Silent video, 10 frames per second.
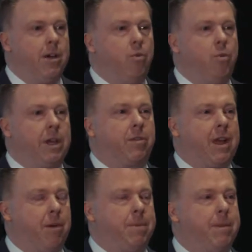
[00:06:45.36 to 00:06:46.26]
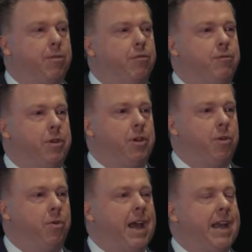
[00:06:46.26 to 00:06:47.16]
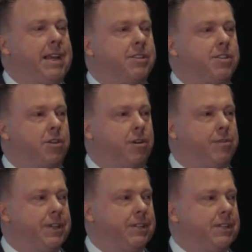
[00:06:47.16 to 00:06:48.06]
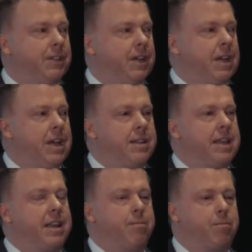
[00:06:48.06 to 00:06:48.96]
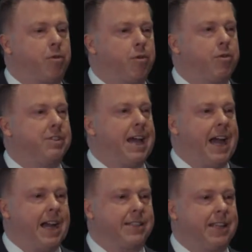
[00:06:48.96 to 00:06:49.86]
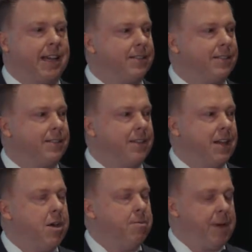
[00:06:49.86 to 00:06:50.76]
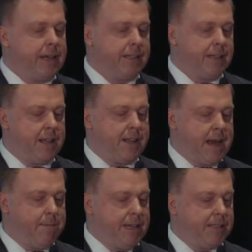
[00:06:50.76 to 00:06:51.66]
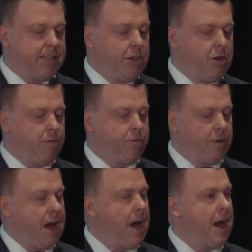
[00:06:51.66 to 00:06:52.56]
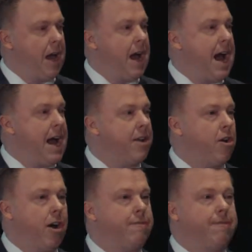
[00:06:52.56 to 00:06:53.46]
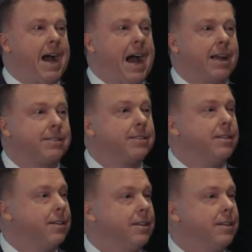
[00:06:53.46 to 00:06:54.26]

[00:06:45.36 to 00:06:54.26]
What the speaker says: with how people view any service that improves access, because that means that you've added on fast.